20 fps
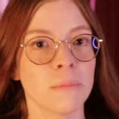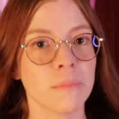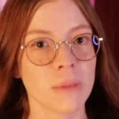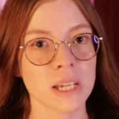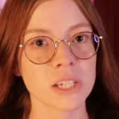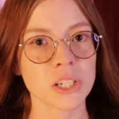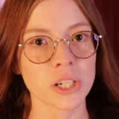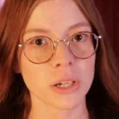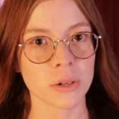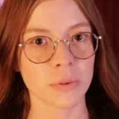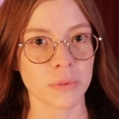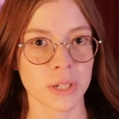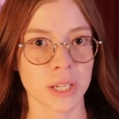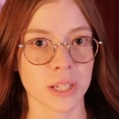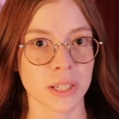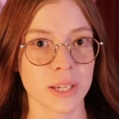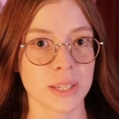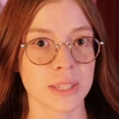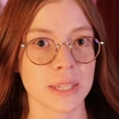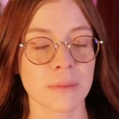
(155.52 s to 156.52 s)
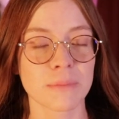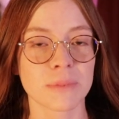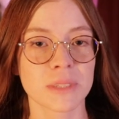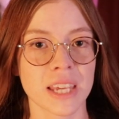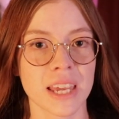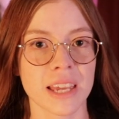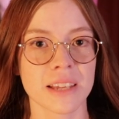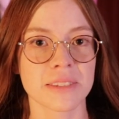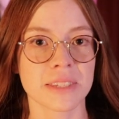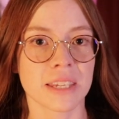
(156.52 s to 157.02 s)
Magical realism
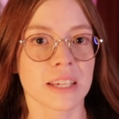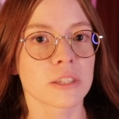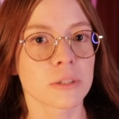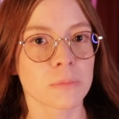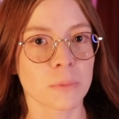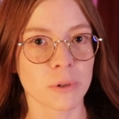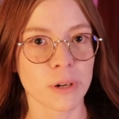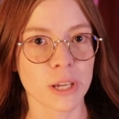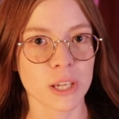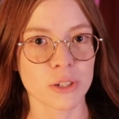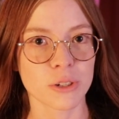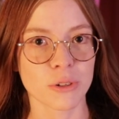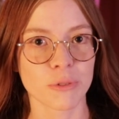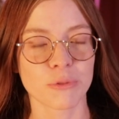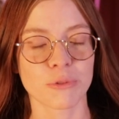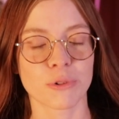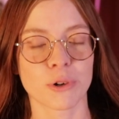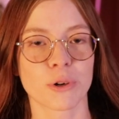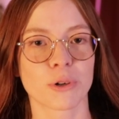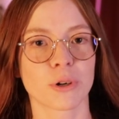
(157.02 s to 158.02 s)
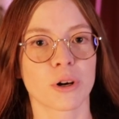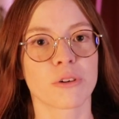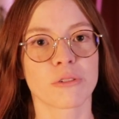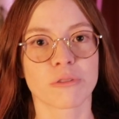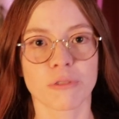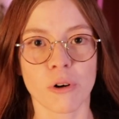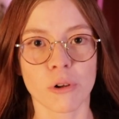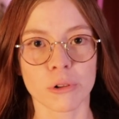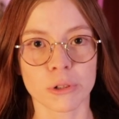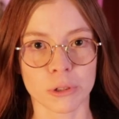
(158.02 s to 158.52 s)
takes inspiration from our
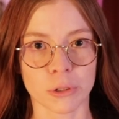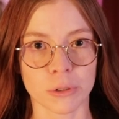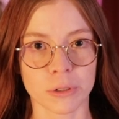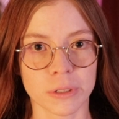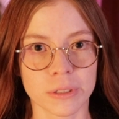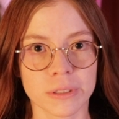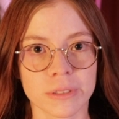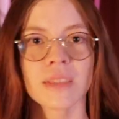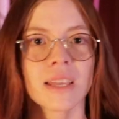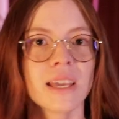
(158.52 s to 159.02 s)
folklore.